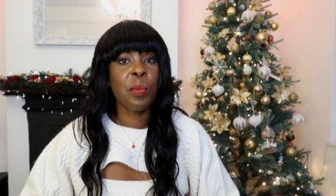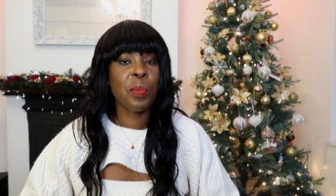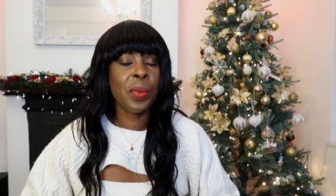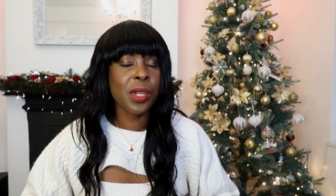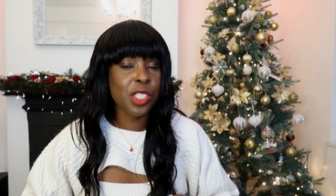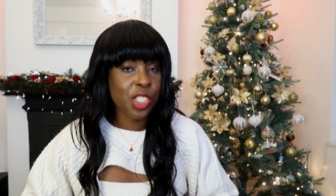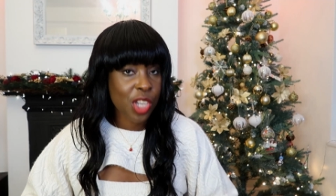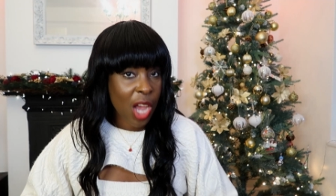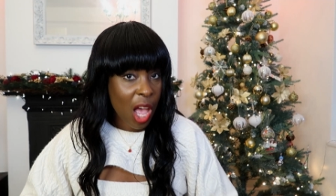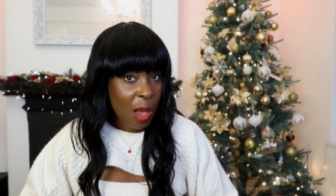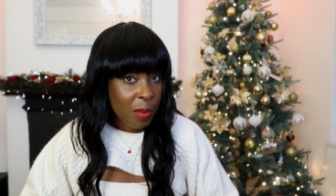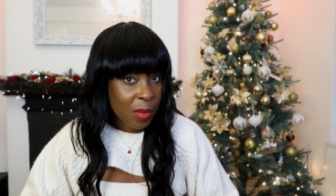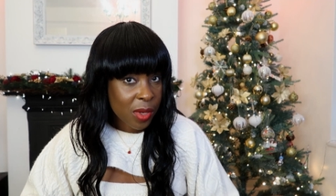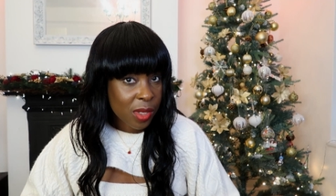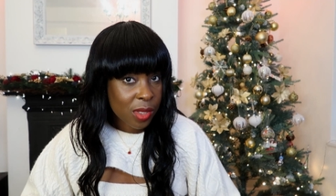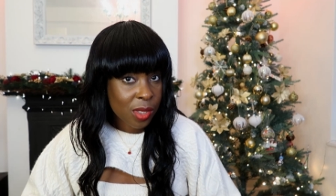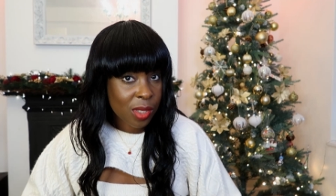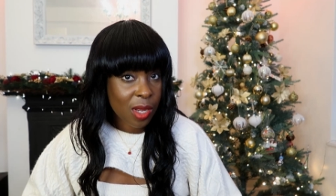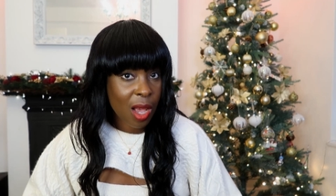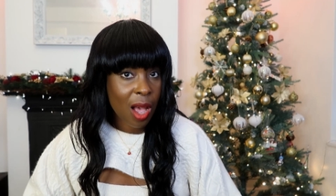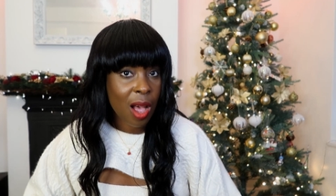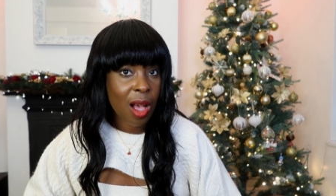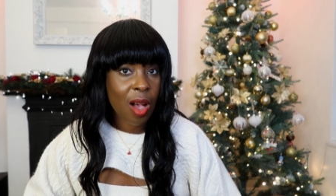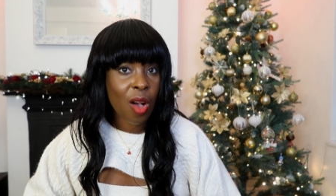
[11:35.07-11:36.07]

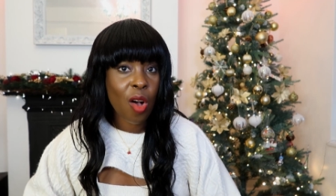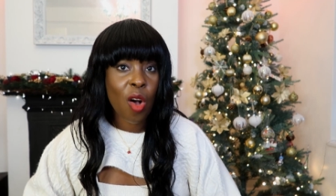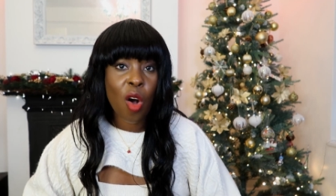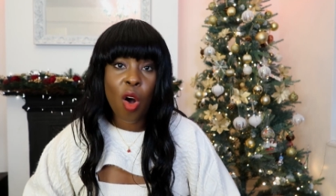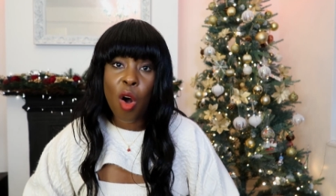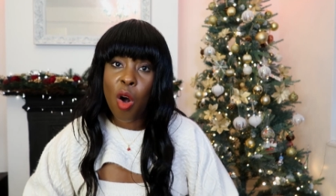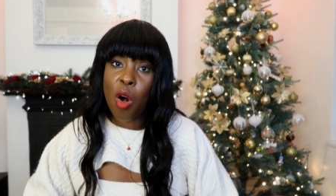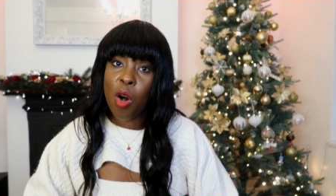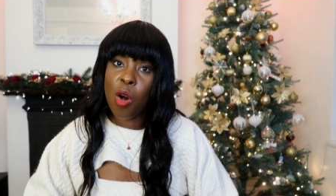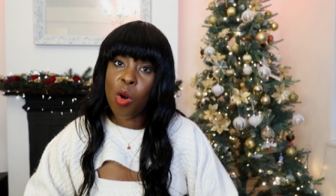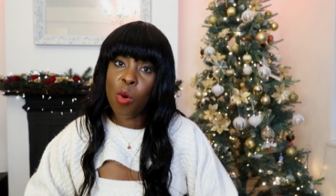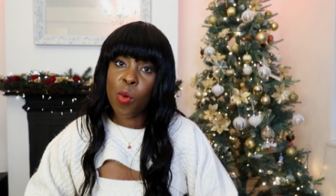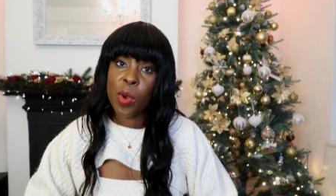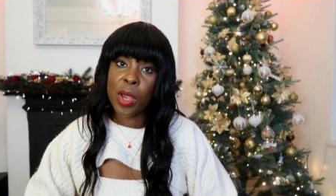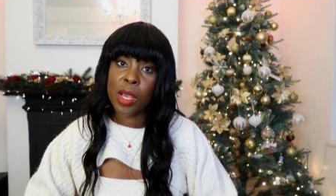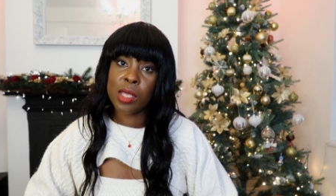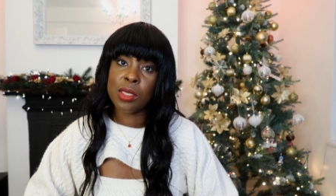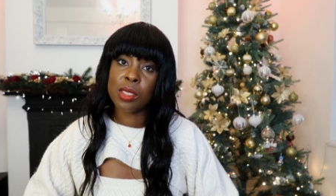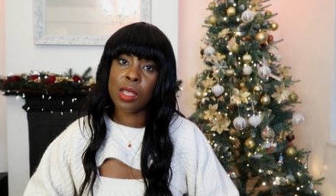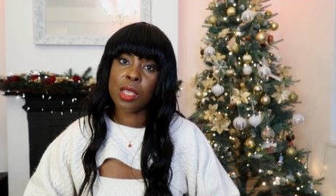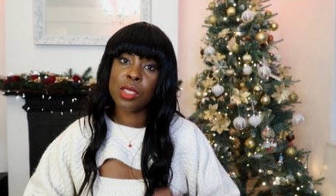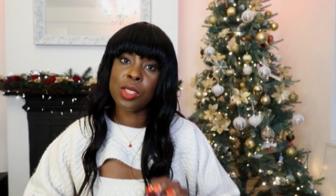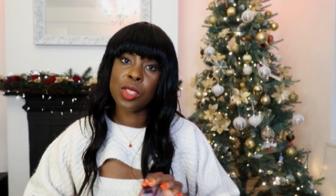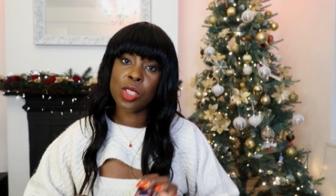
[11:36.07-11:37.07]
Pajamas are
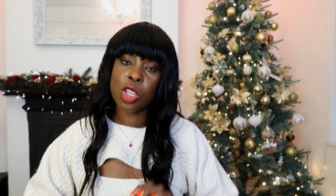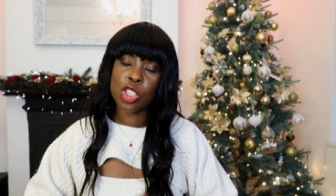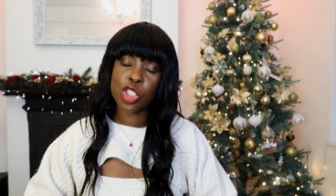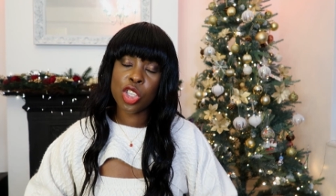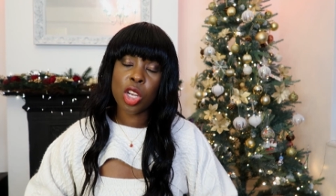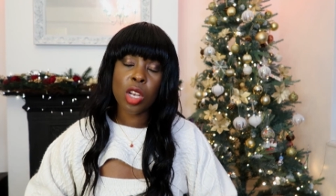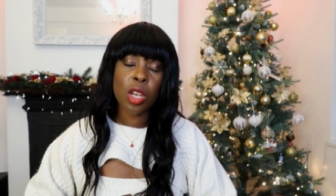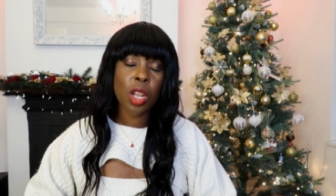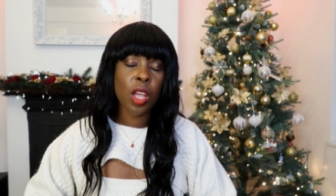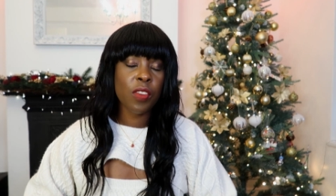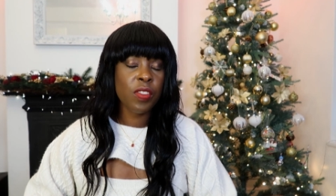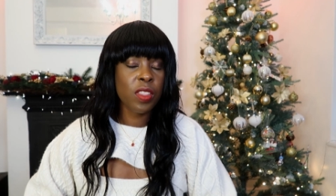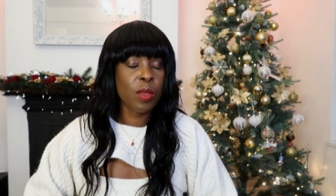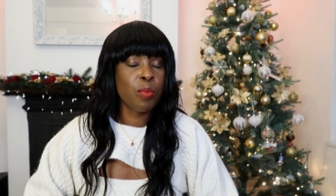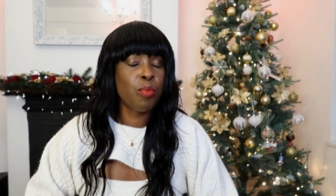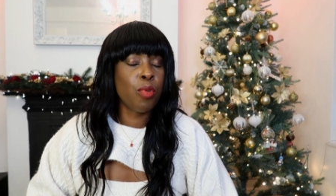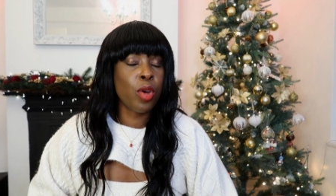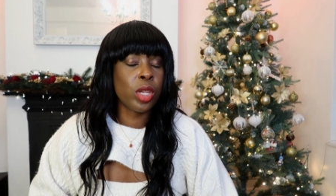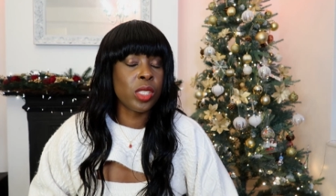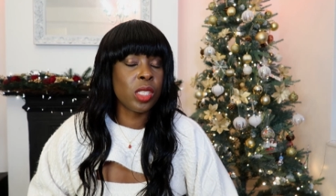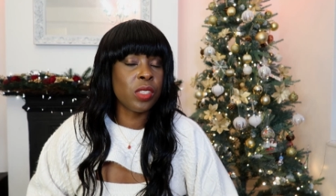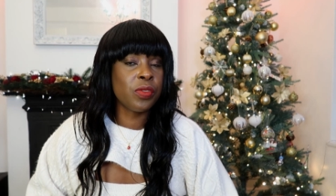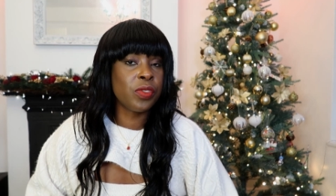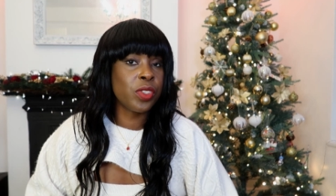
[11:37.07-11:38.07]
always such a lovely
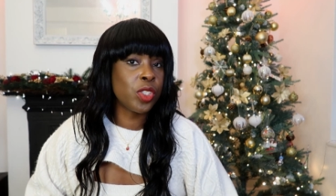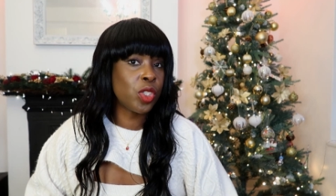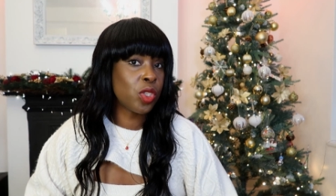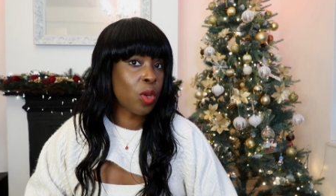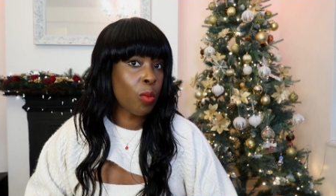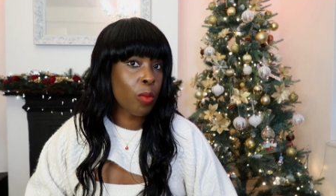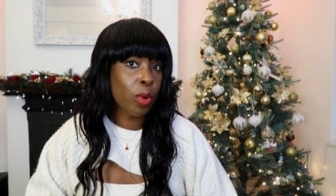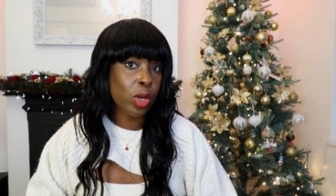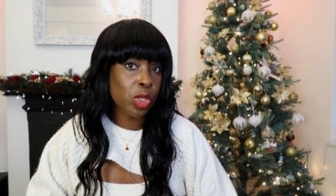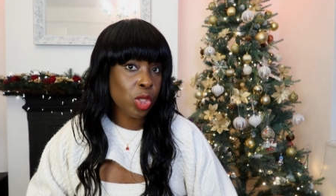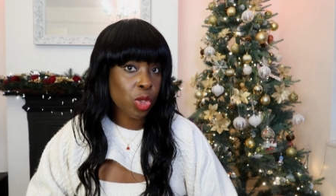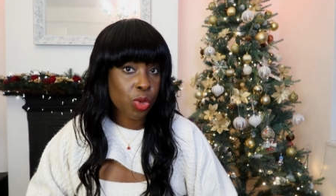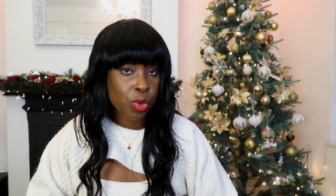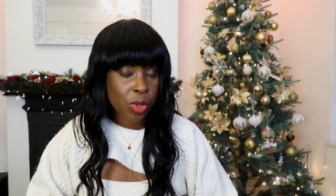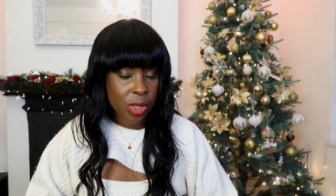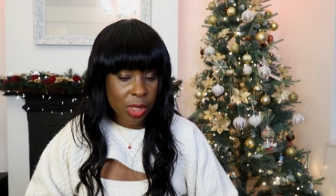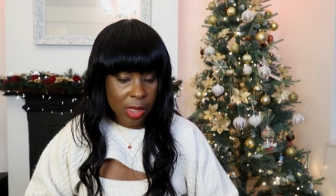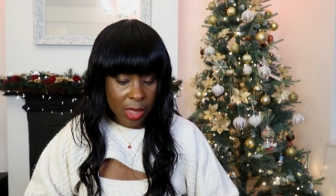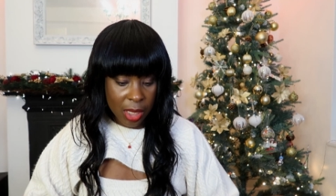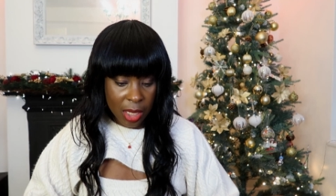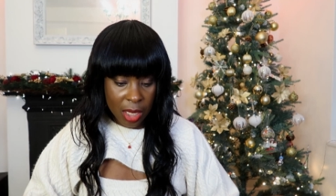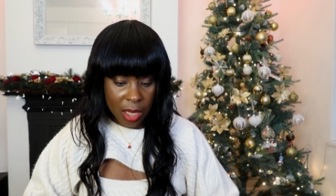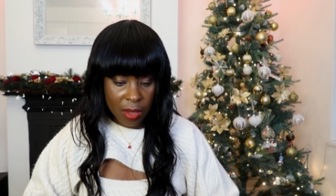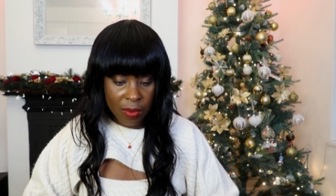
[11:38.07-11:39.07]
present for someone to
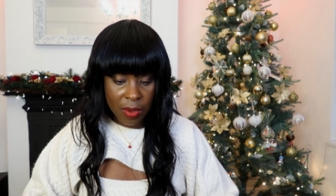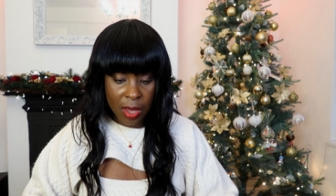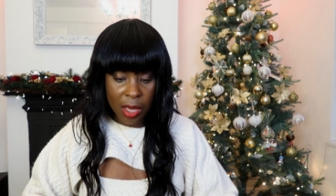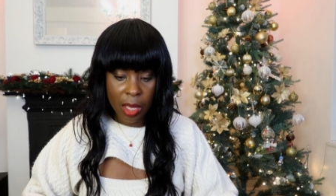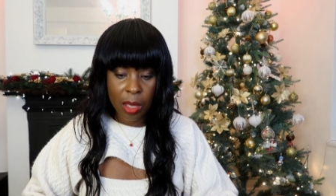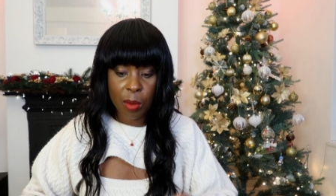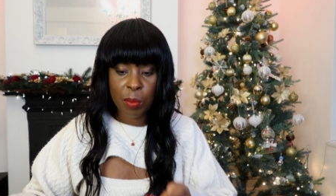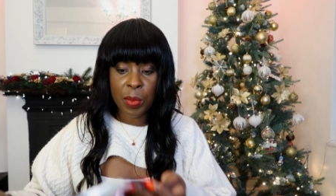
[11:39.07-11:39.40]
receive